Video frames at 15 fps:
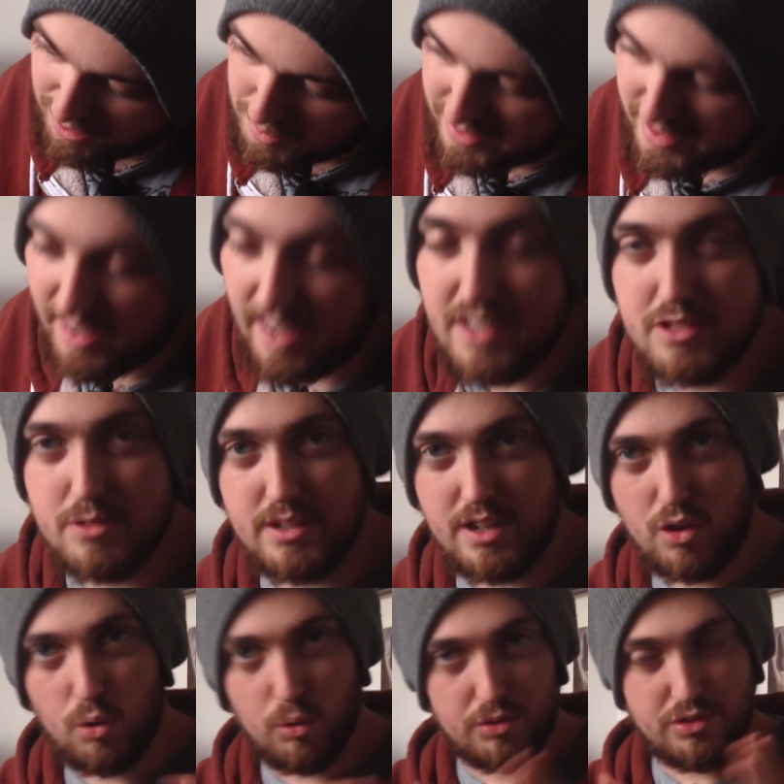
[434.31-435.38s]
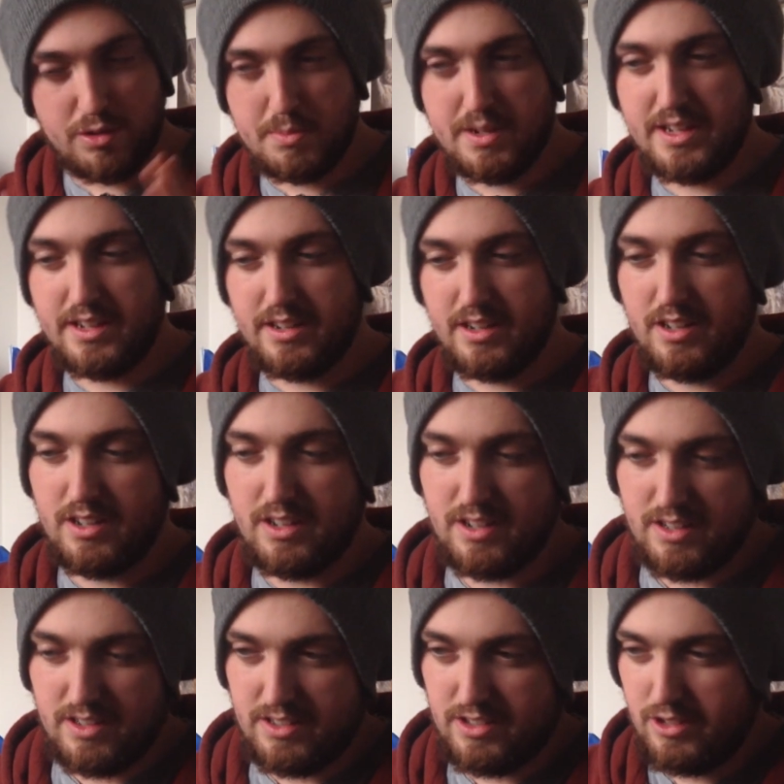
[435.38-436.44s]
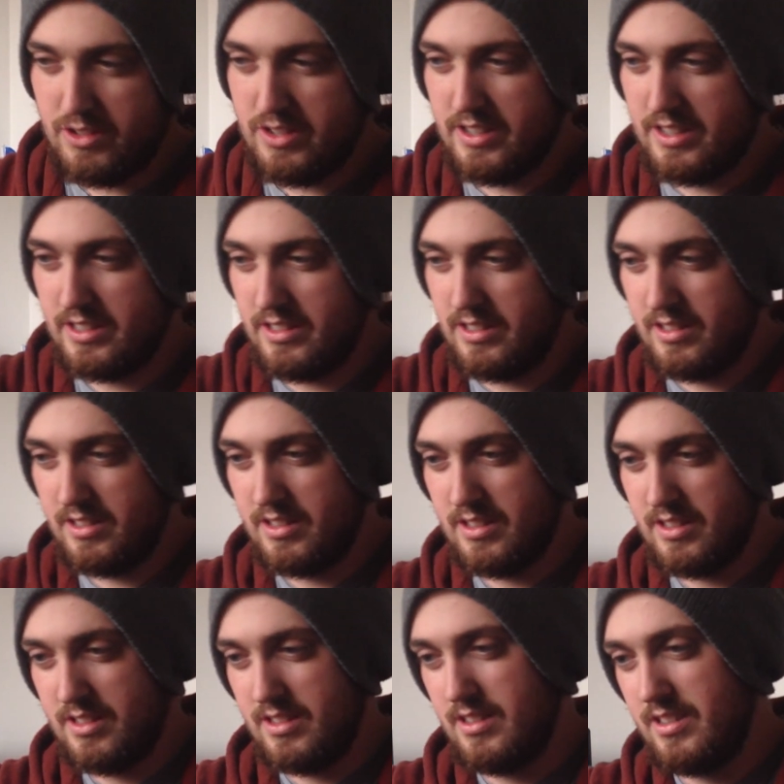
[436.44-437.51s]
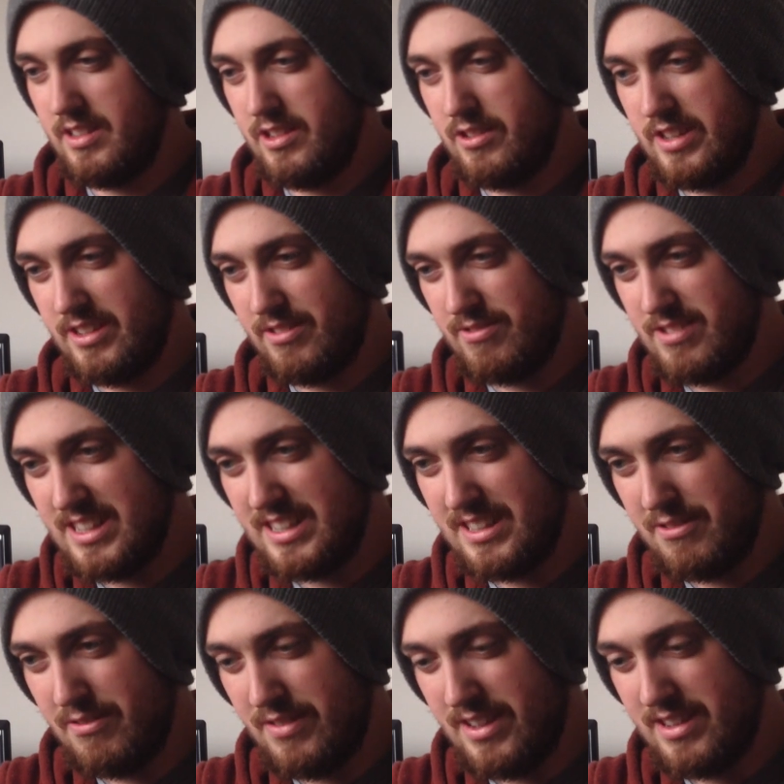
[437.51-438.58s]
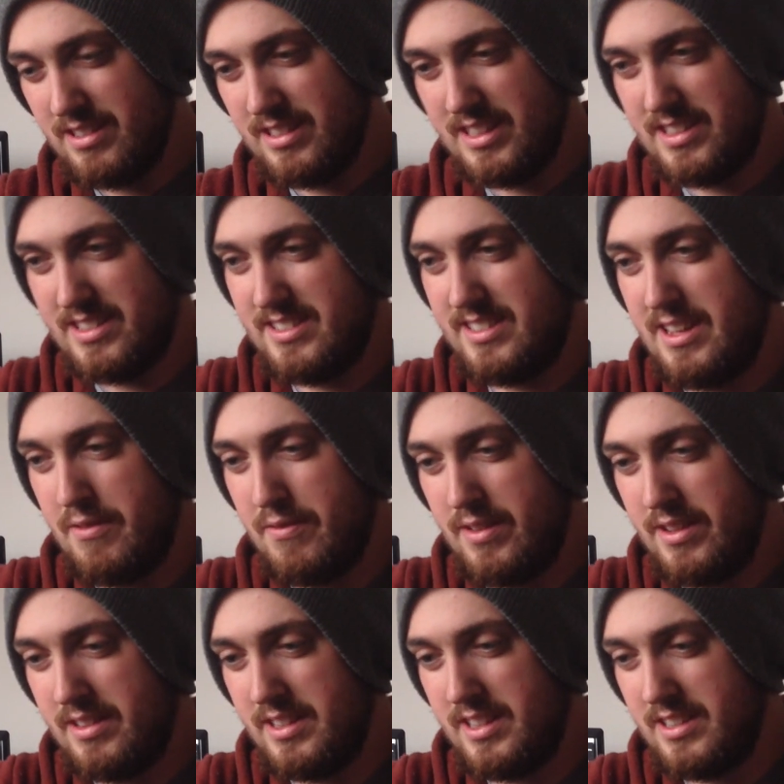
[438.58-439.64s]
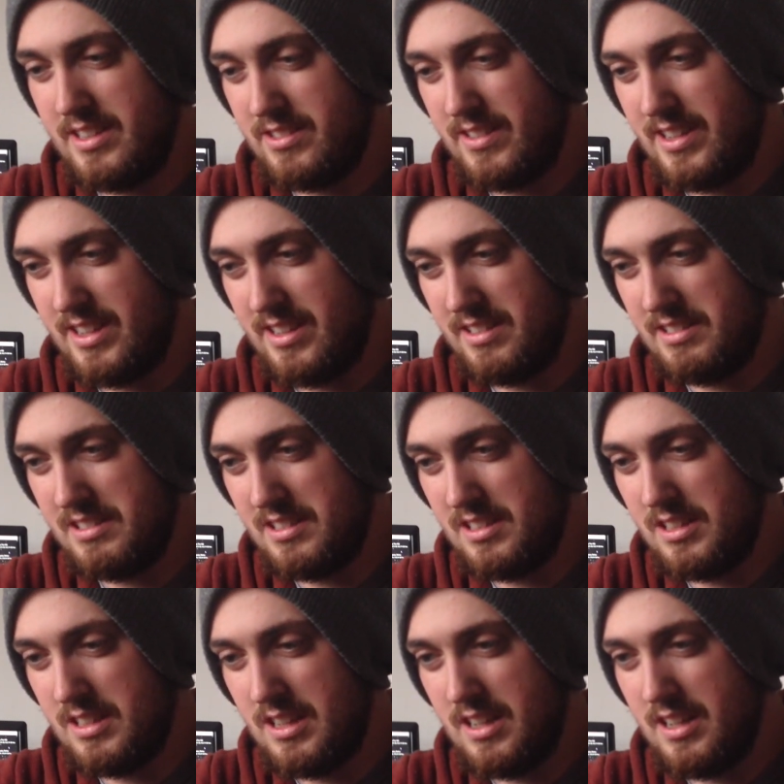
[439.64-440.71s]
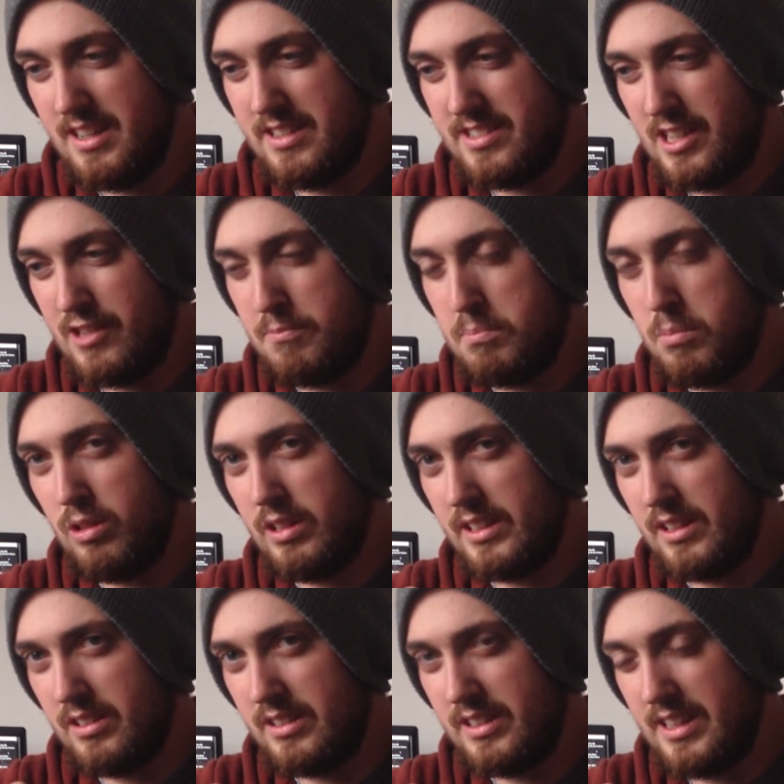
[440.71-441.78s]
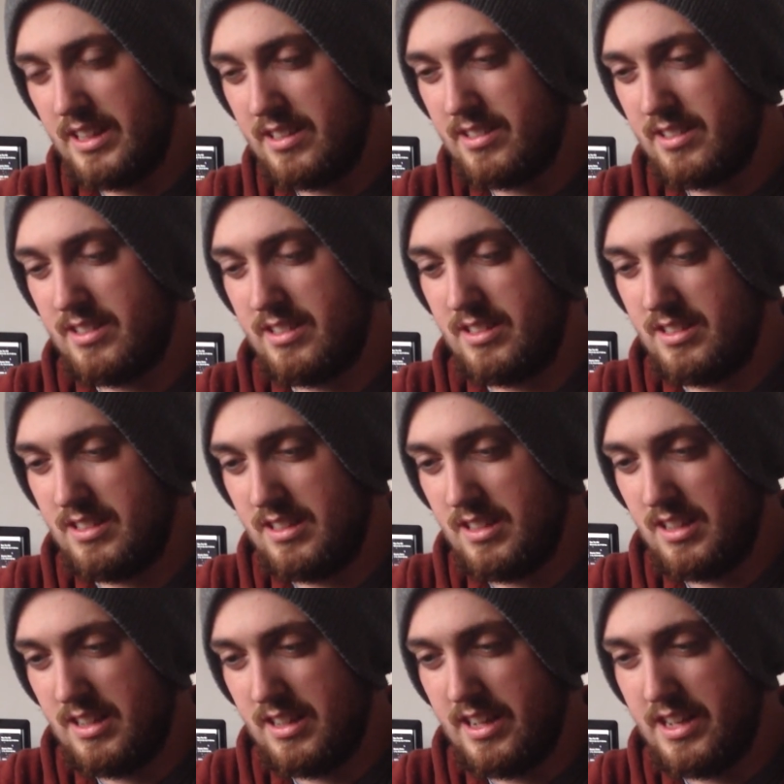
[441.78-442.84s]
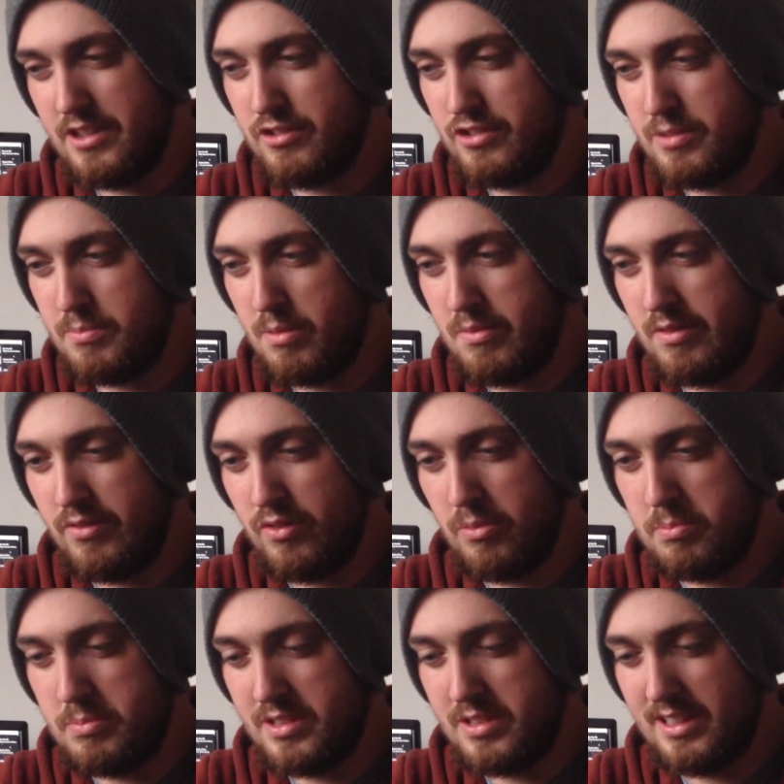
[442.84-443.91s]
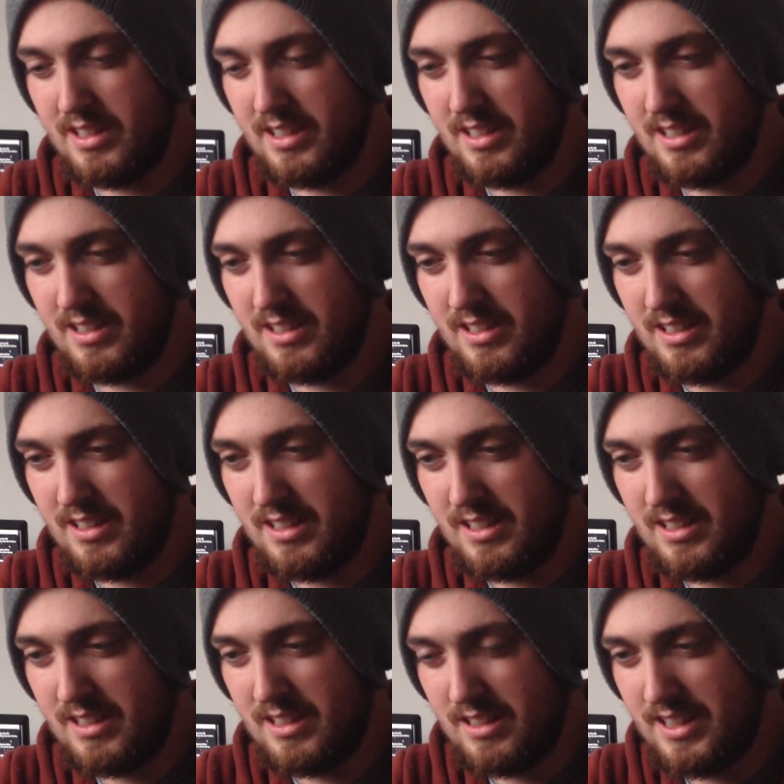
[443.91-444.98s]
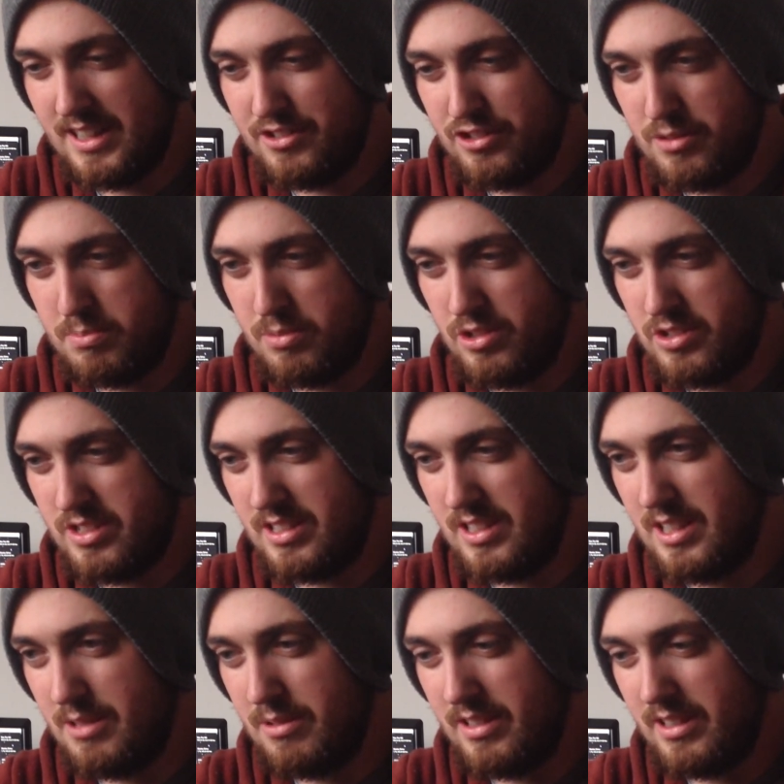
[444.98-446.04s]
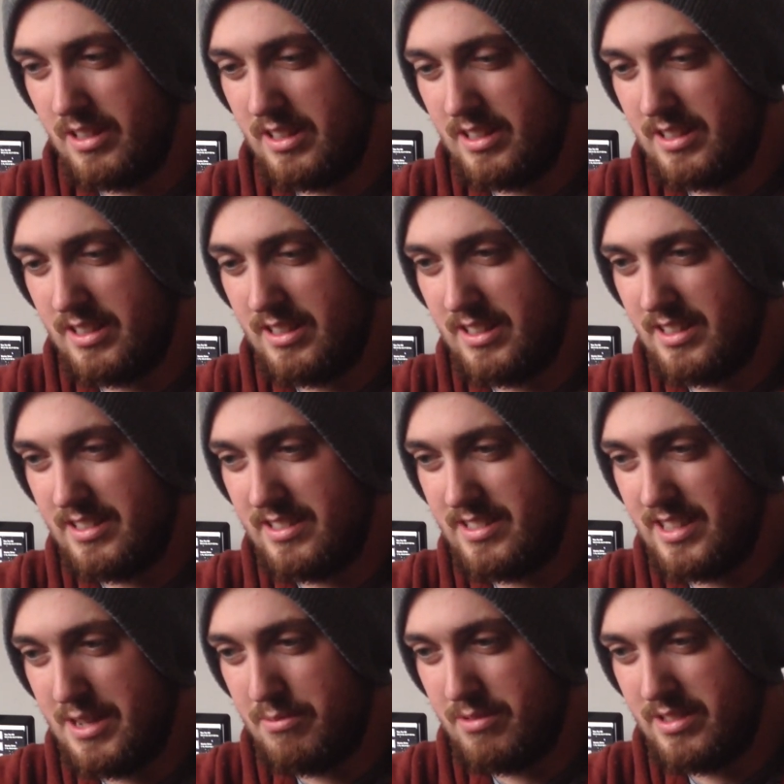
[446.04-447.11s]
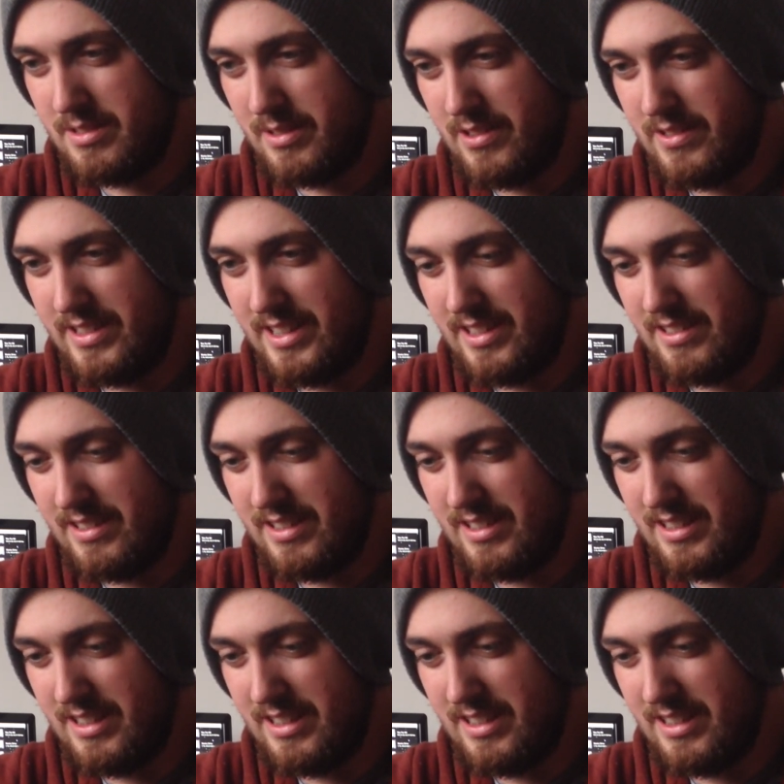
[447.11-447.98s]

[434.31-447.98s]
them and there, so it holds them in, so you can really feel that they're stiff in there. So instead of pulling on this, I usually put my thumbs there and just push it that way, and the same when I'm going down.